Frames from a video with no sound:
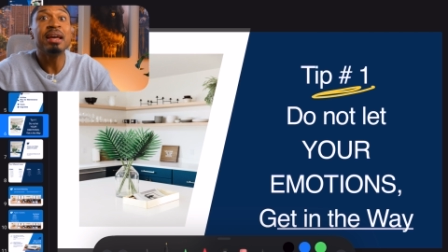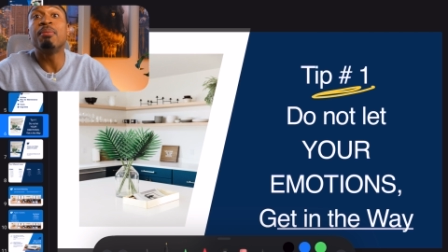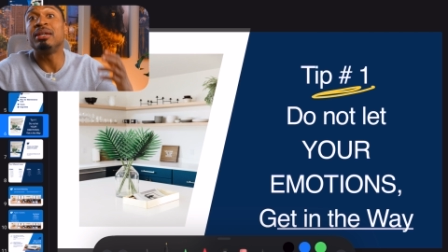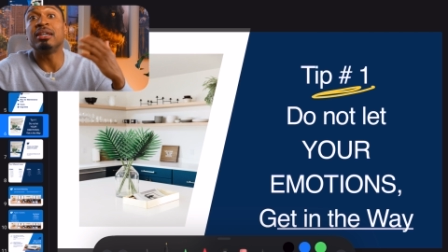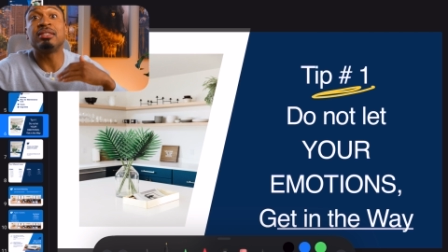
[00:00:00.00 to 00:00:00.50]

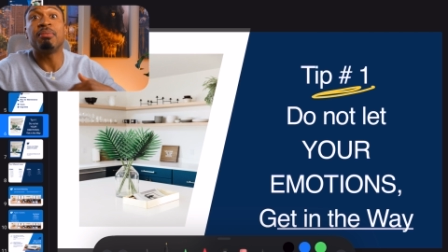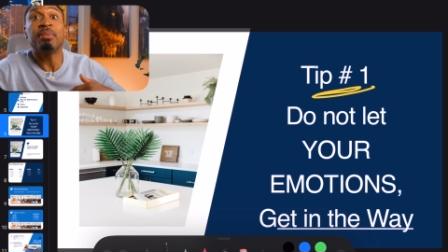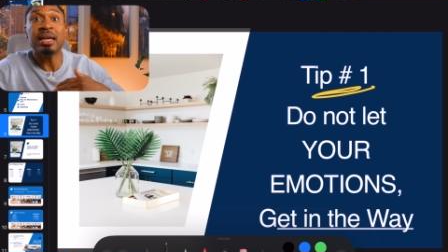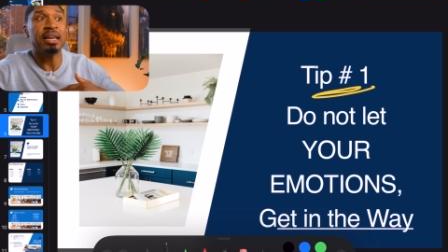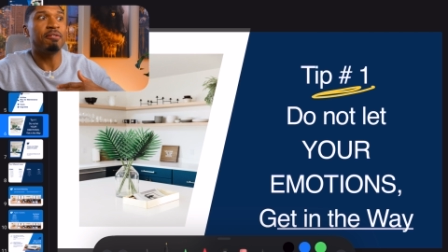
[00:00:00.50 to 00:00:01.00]
But doesn't
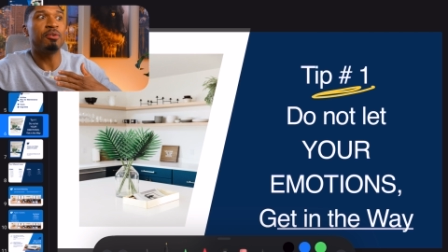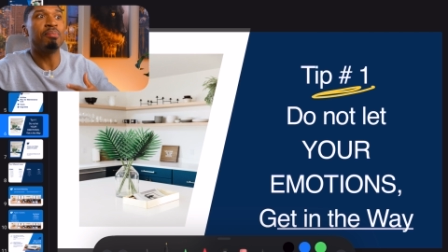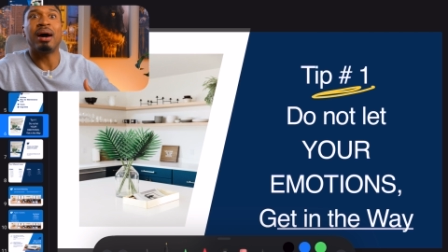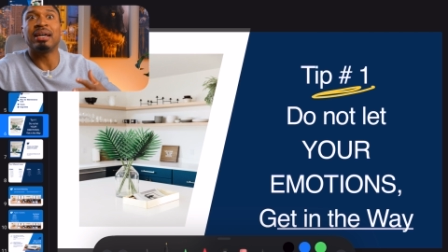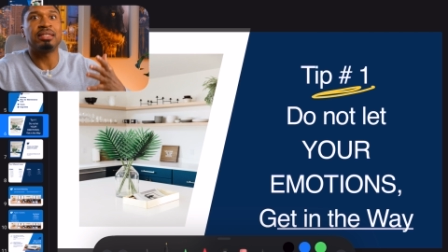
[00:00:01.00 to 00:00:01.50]
mean if you
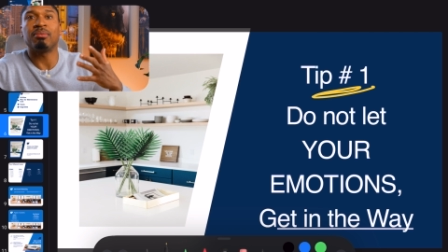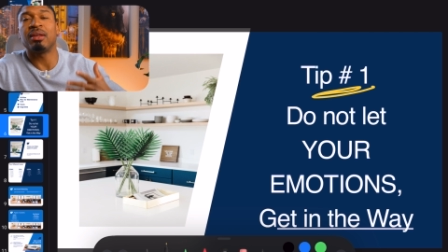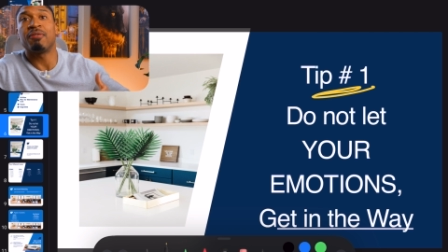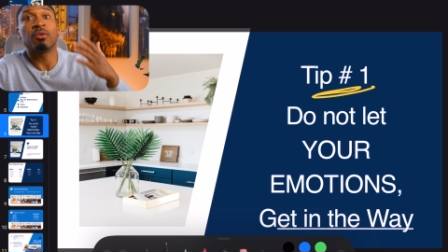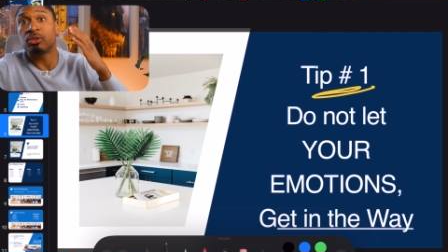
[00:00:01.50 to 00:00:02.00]
buy
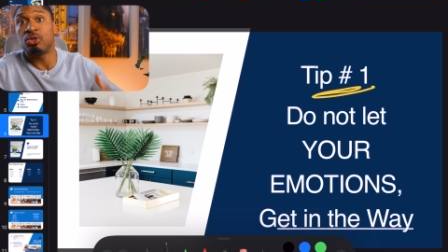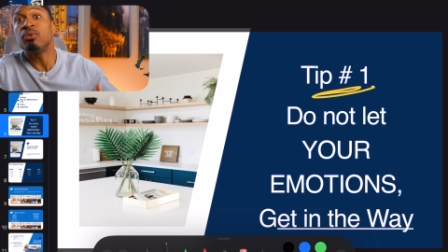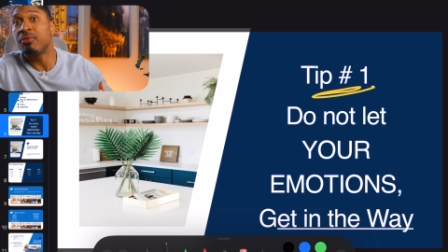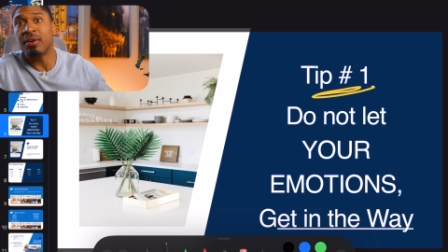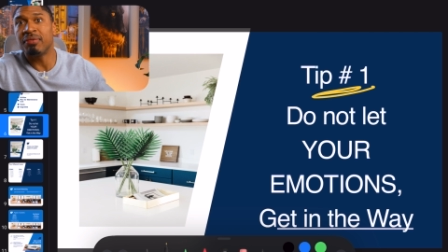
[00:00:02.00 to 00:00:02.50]
something for
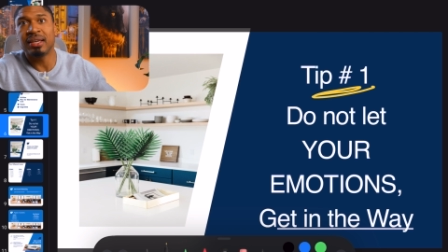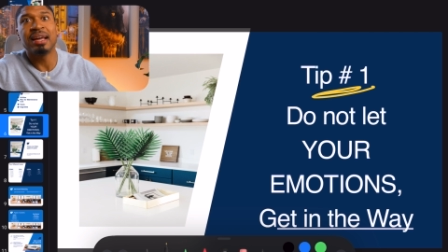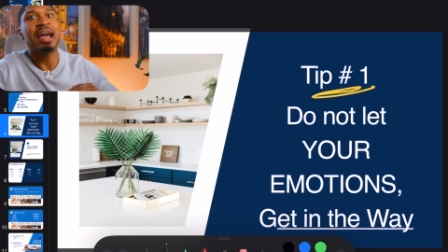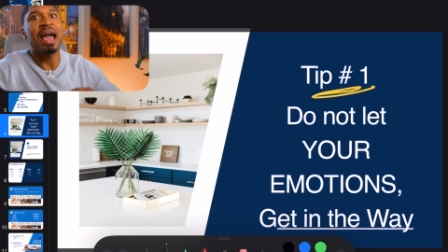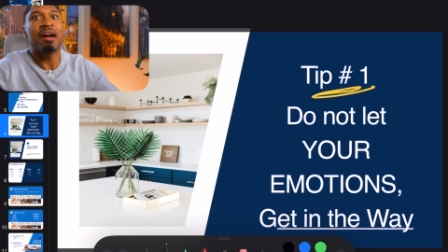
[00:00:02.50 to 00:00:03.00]
$250,
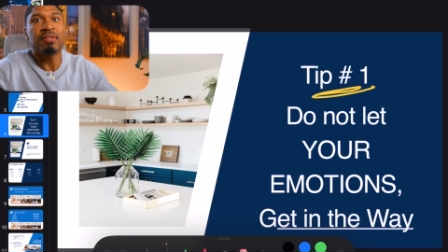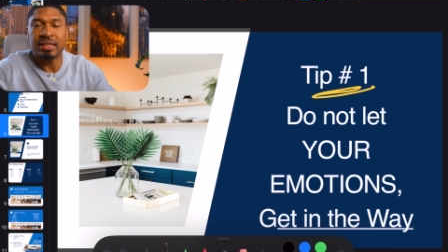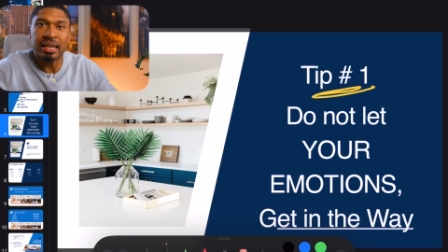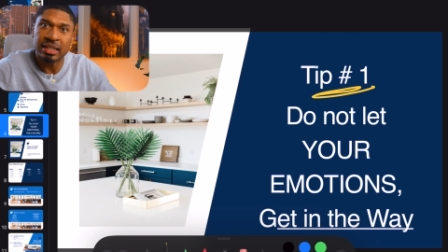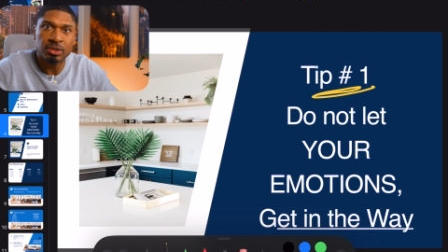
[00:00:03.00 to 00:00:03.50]

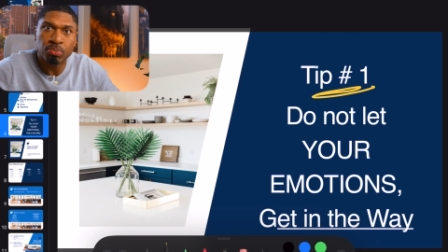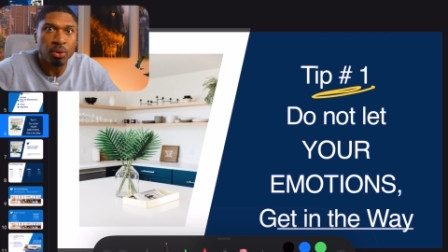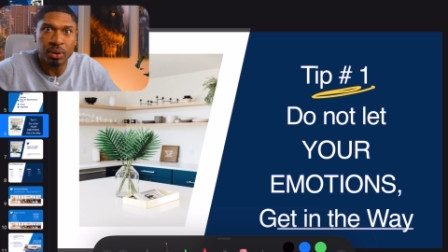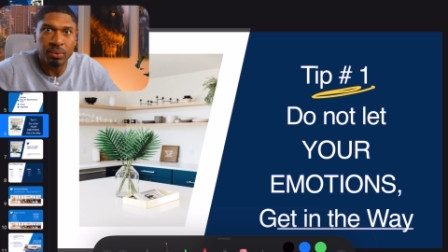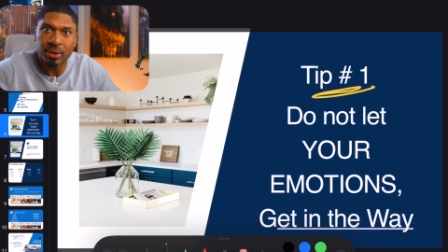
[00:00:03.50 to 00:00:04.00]
everything is
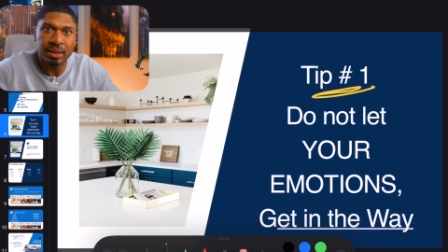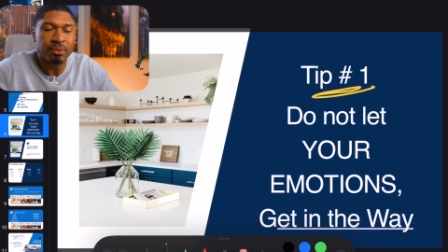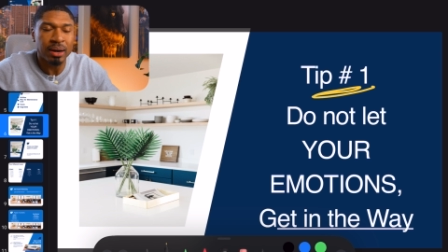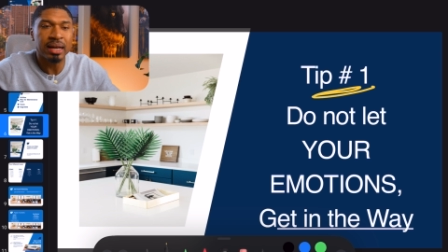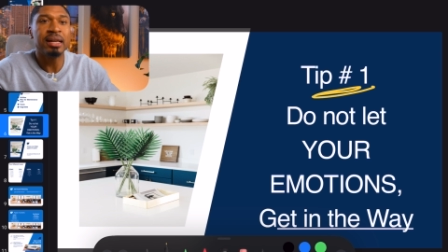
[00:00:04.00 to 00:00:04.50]
broken with it,
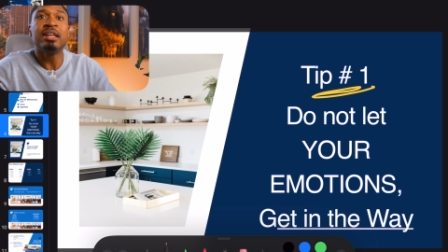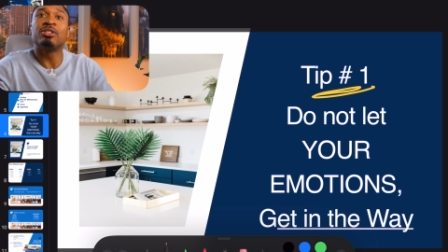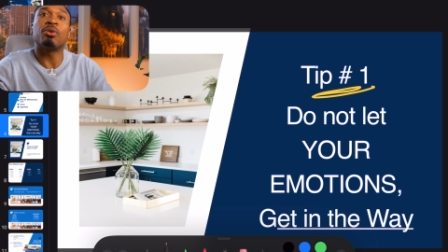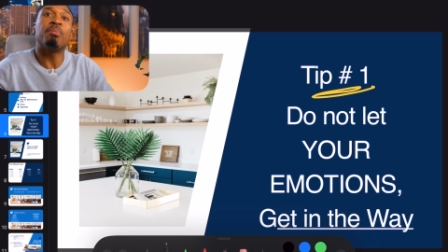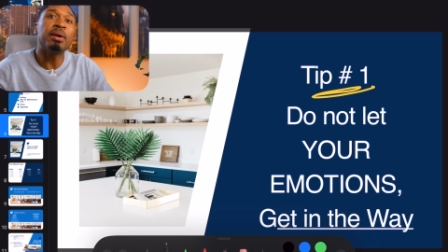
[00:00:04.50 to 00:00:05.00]
right?
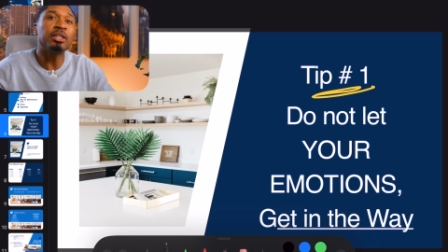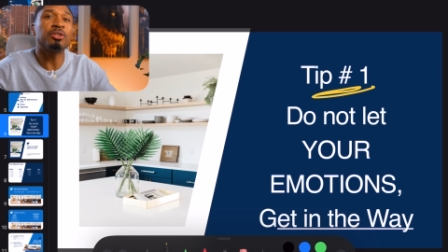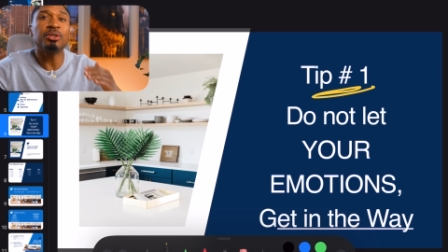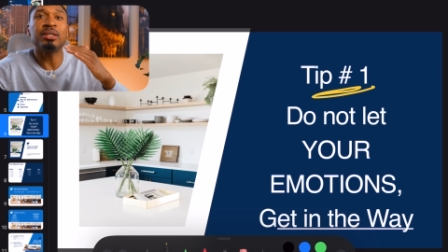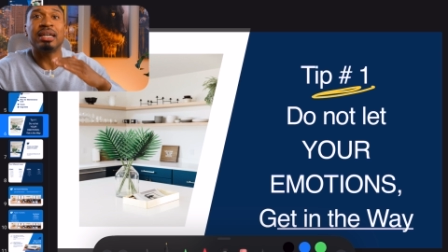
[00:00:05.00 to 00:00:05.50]
So make
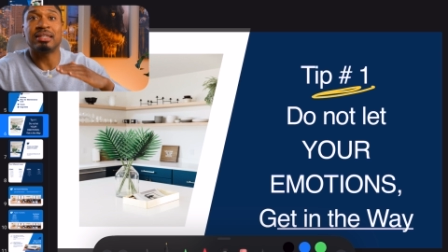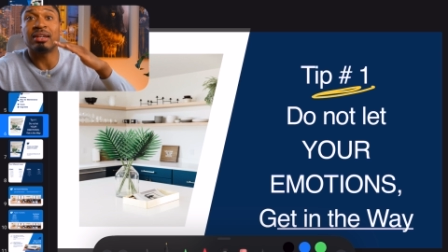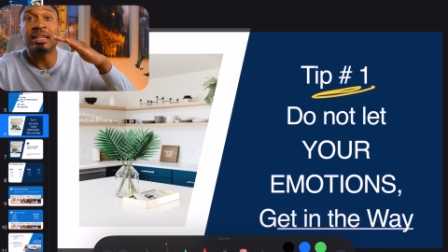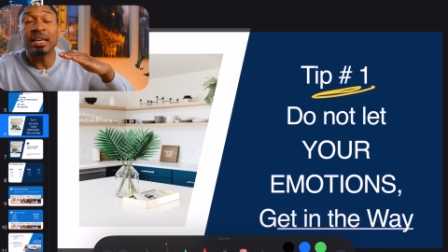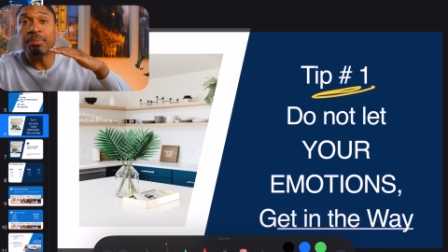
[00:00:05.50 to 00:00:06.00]
sure you guys are
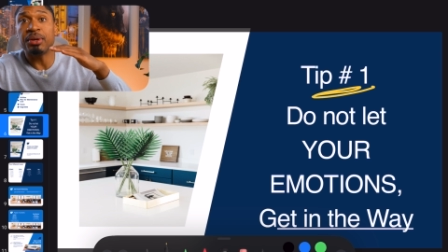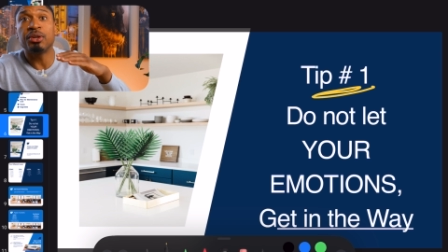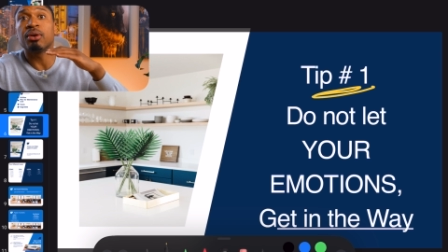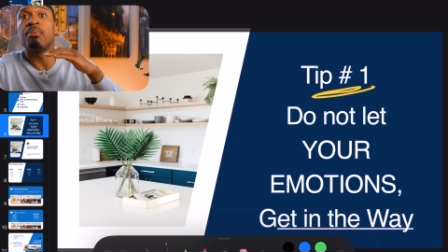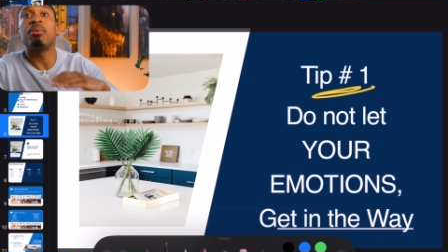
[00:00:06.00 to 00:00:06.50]
keeping
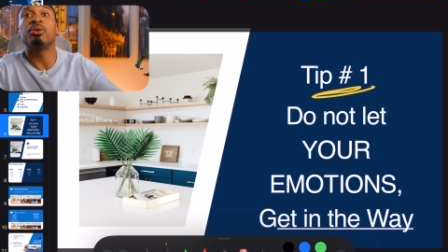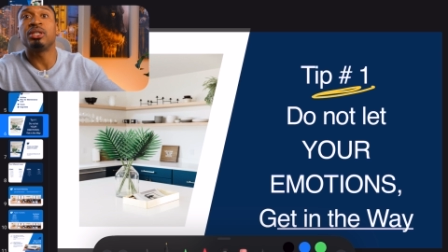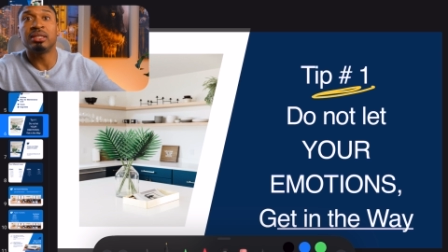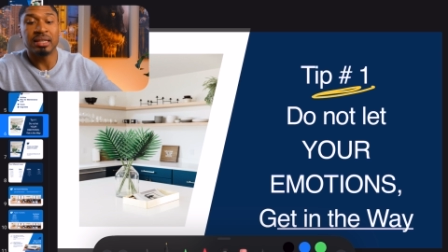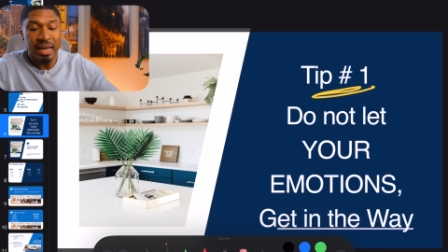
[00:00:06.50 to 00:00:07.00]
your
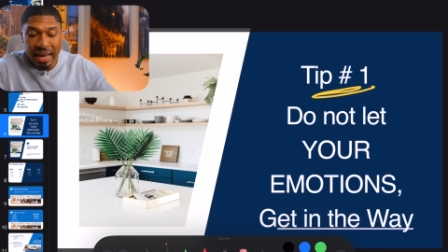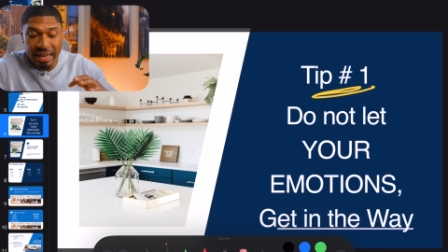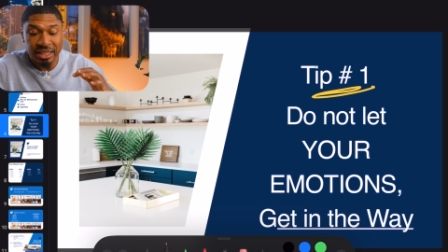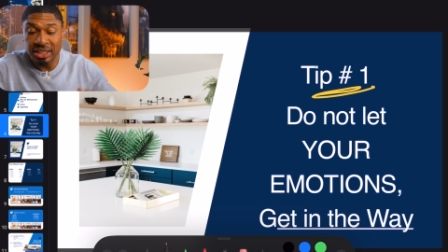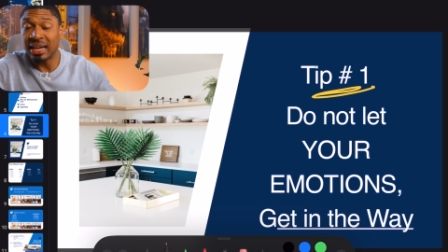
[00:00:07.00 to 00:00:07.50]
emotions
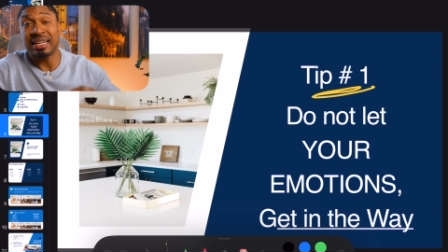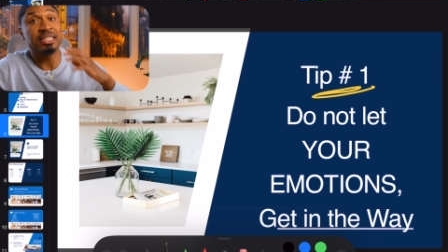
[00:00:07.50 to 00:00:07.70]
in check.